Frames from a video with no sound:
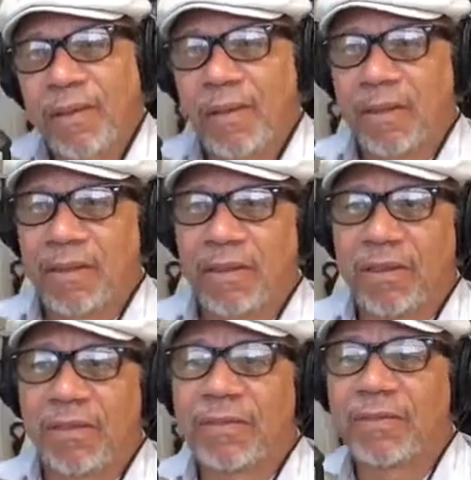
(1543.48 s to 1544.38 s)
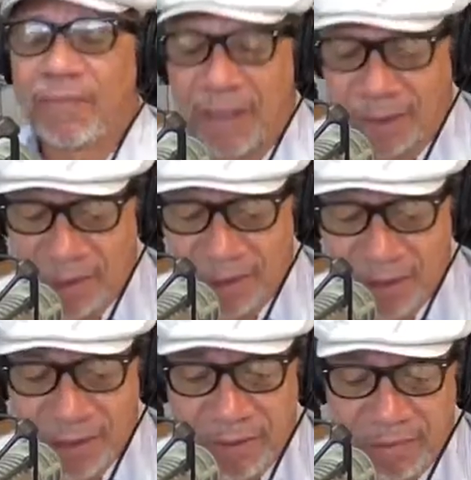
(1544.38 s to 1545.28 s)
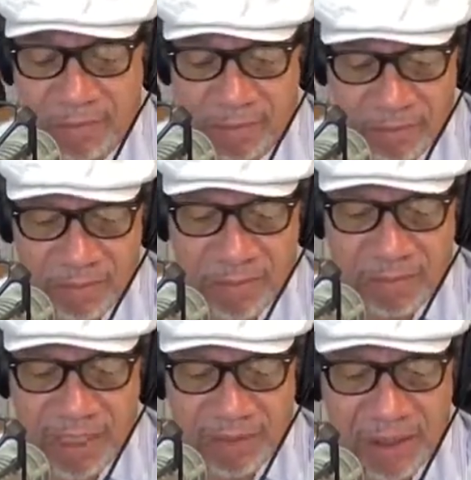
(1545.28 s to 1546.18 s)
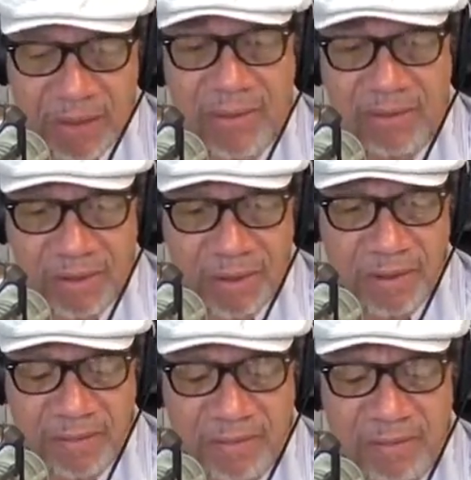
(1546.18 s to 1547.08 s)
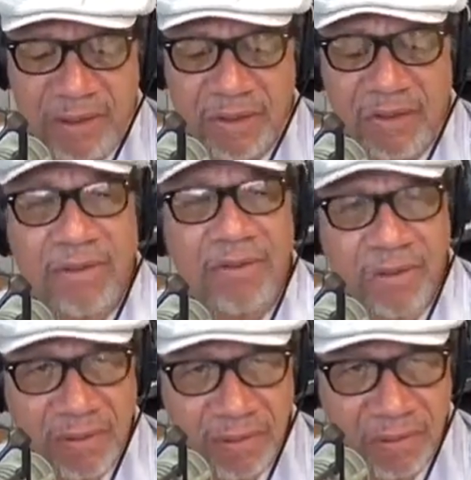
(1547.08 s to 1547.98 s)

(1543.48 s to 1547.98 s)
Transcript: brother, I know that you might be new to the historical